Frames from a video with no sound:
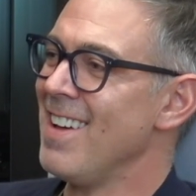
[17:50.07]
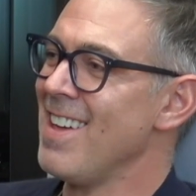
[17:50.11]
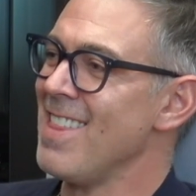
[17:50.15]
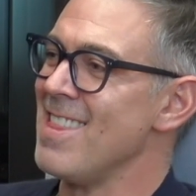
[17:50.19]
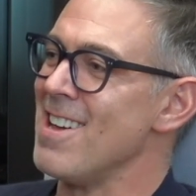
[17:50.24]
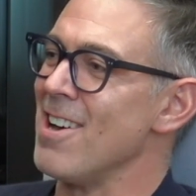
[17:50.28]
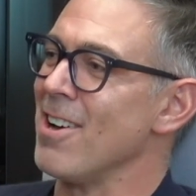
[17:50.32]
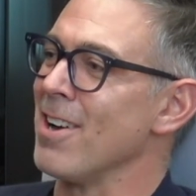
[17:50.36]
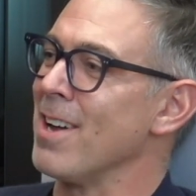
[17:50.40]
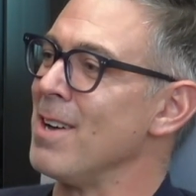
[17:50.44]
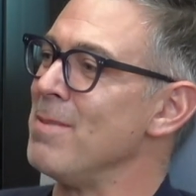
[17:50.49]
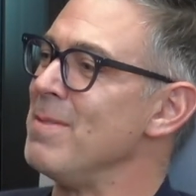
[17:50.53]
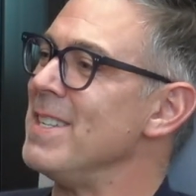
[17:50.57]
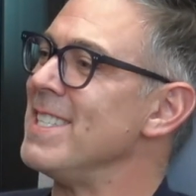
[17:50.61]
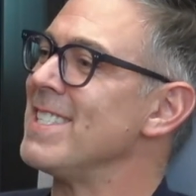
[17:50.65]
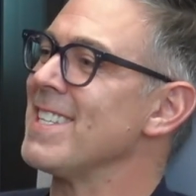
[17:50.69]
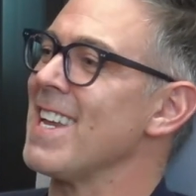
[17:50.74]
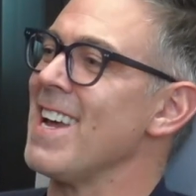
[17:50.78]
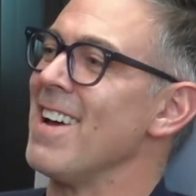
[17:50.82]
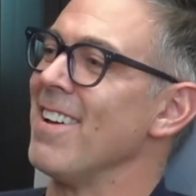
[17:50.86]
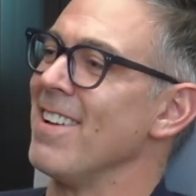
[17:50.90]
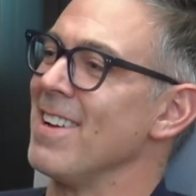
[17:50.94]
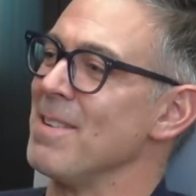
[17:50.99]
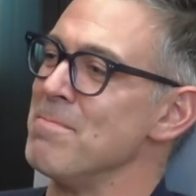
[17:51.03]
they're going to be
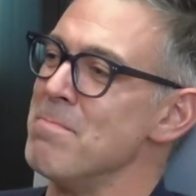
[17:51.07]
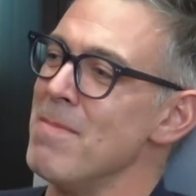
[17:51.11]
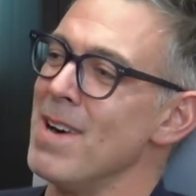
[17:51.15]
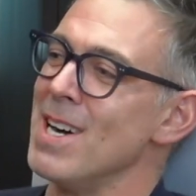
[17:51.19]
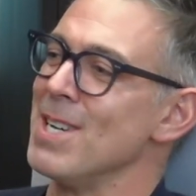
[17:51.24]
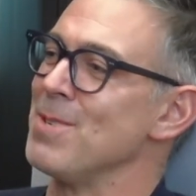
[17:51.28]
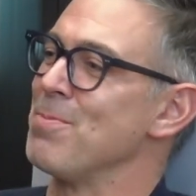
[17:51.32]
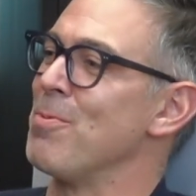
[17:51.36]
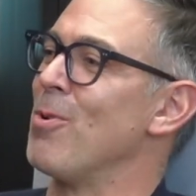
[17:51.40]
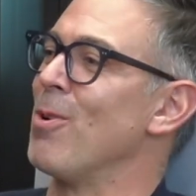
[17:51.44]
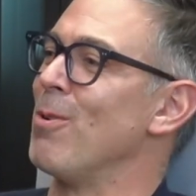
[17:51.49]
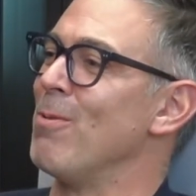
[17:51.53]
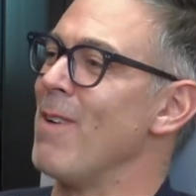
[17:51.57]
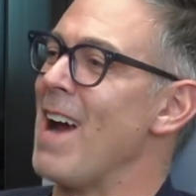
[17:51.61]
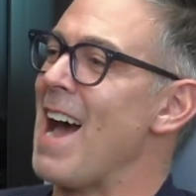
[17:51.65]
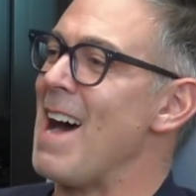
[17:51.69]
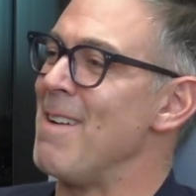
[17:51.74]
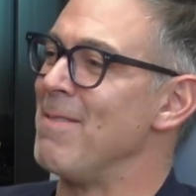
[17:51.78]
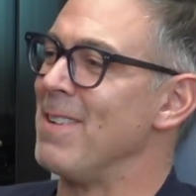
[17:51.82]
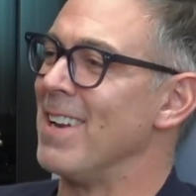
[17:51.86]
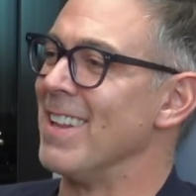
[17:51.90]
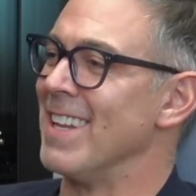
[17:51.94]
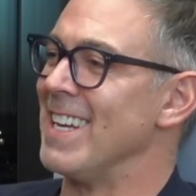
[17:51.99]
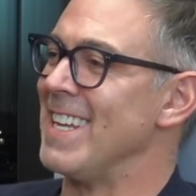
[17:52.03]
scaling much more
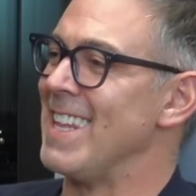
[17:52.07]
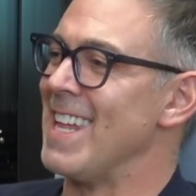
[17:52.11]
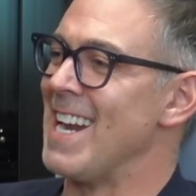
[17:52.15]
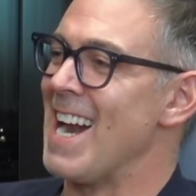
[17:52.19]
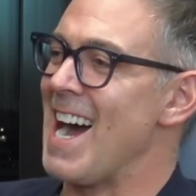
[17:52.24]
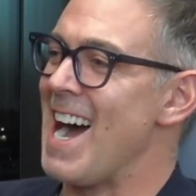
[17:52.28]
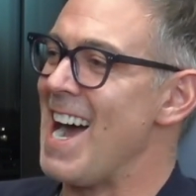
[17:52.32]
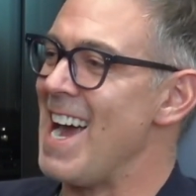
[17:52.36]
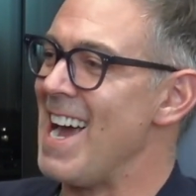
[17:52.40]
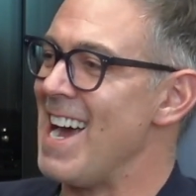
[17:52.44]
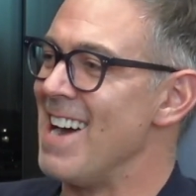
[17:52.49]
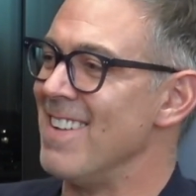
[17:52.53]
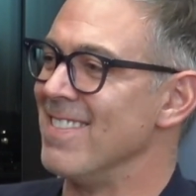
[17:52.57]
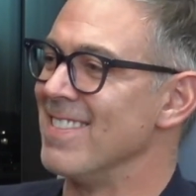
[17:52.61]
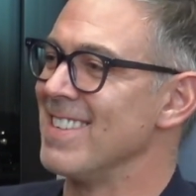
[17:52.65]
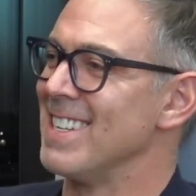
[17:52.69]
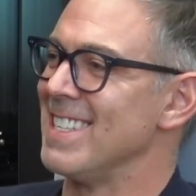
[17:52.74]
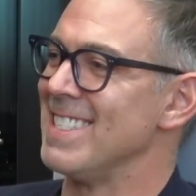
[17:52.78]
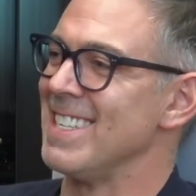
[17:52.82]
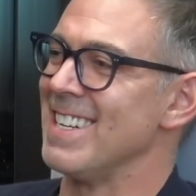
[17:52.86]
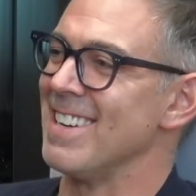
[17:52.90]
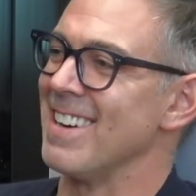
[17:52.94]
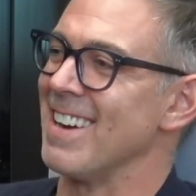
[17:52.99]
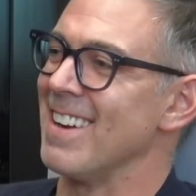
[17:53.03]
rapidly than I am,
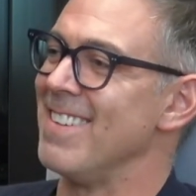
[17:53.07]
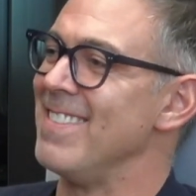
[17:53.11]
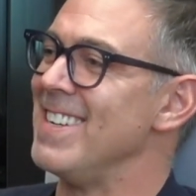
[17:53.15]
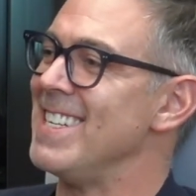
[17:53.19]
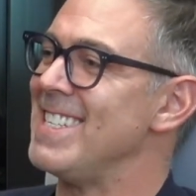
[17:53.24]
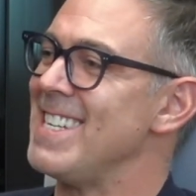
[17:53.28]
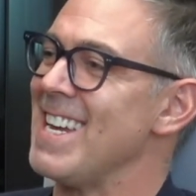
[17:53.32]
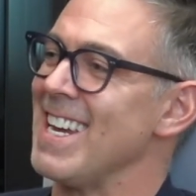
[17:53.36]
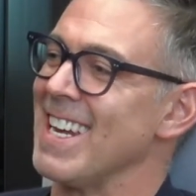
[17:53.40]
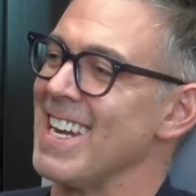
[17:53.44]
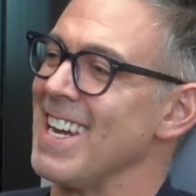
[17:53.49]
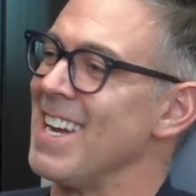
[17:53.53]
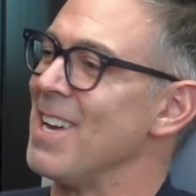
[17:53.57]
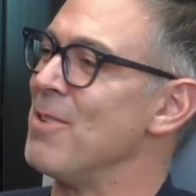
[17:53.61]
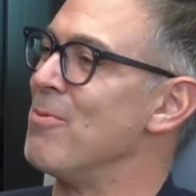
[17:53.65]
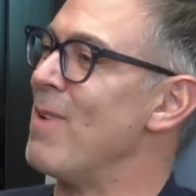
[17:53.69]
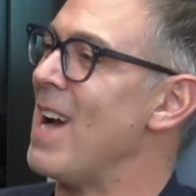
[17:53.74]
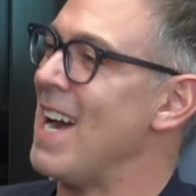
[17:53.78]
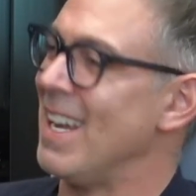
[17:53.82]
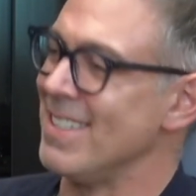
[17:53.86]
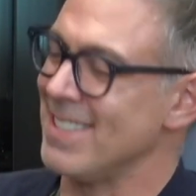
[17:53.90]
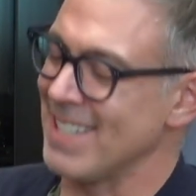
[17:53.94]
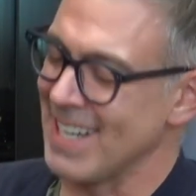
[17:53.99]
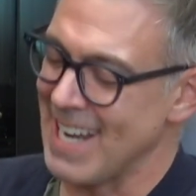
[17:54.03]
because they're going to be taking in
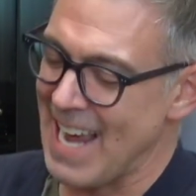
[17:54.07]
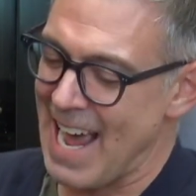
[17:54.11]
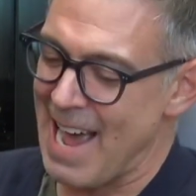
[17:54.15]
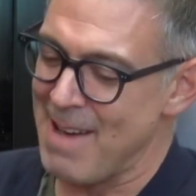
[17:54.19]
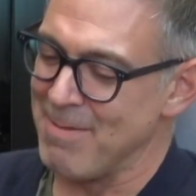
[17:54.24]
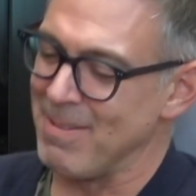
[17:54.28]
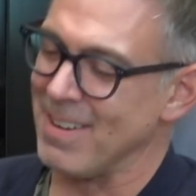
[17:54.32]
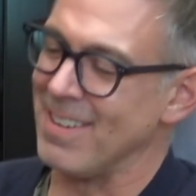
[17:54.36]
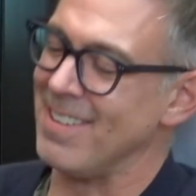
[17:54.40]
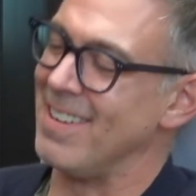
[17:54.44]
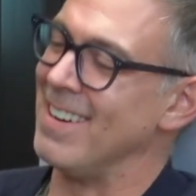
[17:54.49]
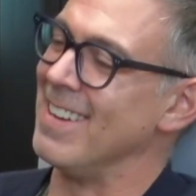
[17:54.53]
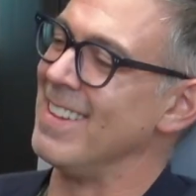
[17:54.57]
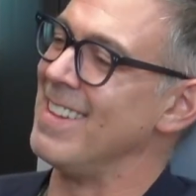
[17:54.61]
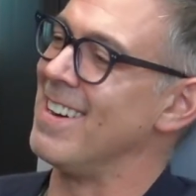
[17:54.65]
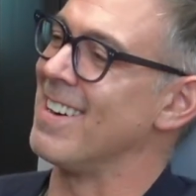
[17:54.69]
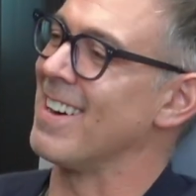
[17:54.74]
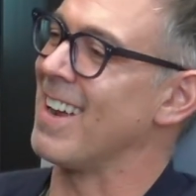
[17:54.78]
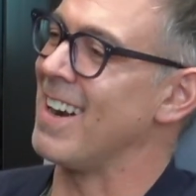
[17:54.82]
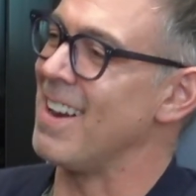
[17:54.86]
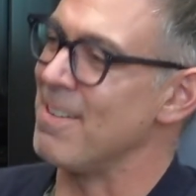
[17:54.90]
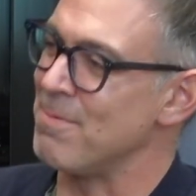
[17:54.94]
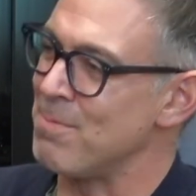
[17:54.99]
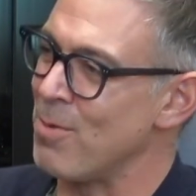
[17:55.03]
rounds of capital and
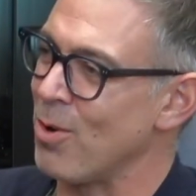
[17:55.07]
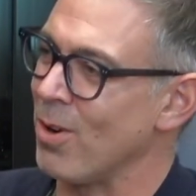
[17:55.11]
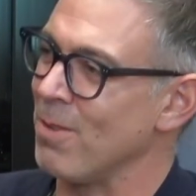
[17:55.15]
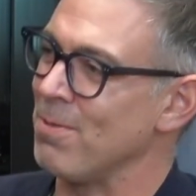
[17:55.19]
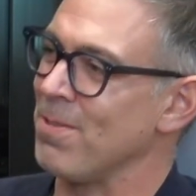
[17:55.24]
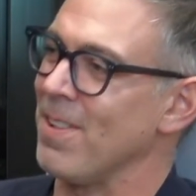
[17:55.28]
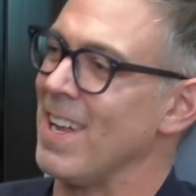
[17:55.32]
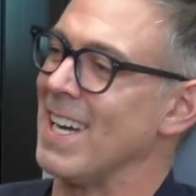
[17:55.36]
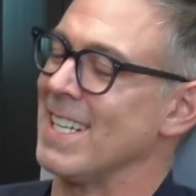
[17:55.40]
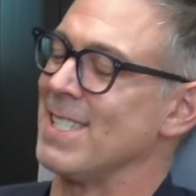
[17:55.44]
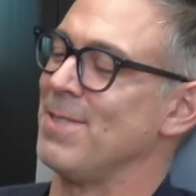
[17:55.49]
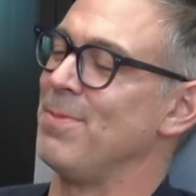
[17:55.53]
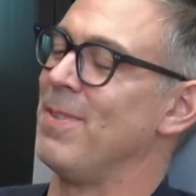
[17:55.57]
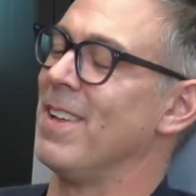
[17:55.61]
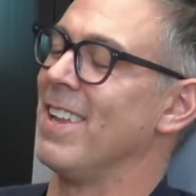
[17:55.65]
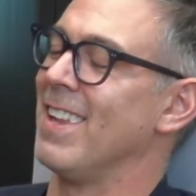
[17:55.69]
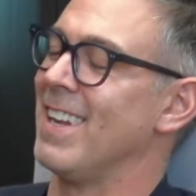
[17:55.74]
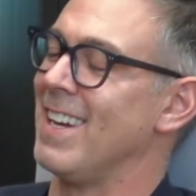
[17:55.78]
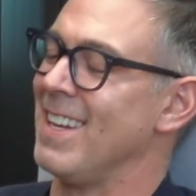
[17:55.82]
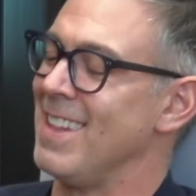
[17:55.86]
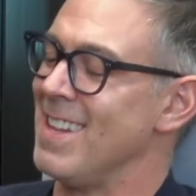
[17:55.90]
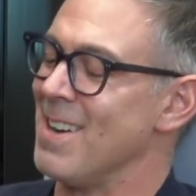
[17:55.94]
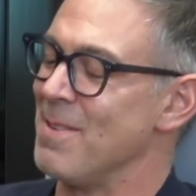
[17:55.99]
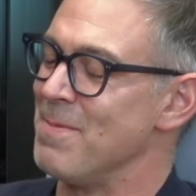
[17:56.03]
they're going to have more
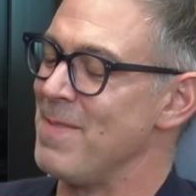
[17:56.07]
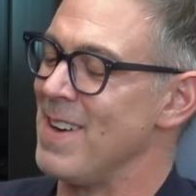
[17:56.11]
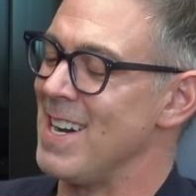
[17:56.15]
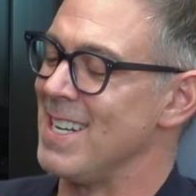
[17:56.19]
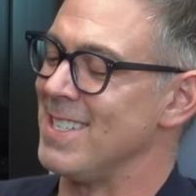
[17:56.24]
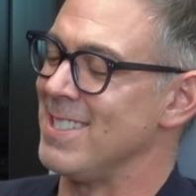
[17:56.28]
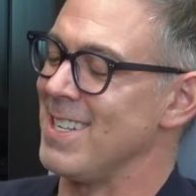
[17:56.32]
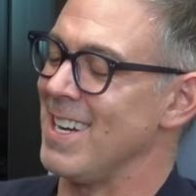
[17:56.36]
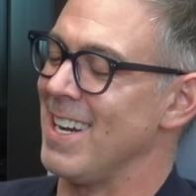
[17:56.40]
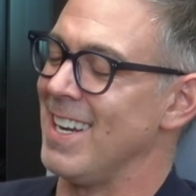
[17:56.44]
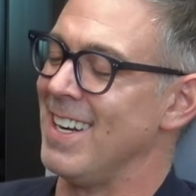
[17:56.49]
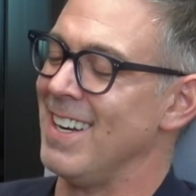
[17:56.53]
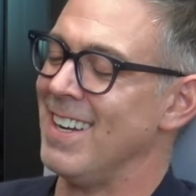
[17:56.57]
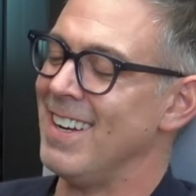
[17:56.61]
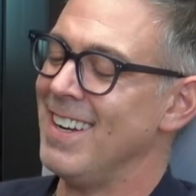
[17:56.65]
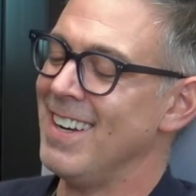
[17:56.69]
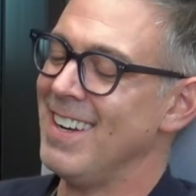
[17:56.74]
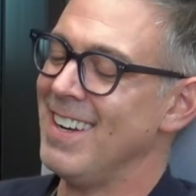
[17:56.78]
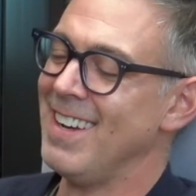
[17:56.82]
flexibility in their budget.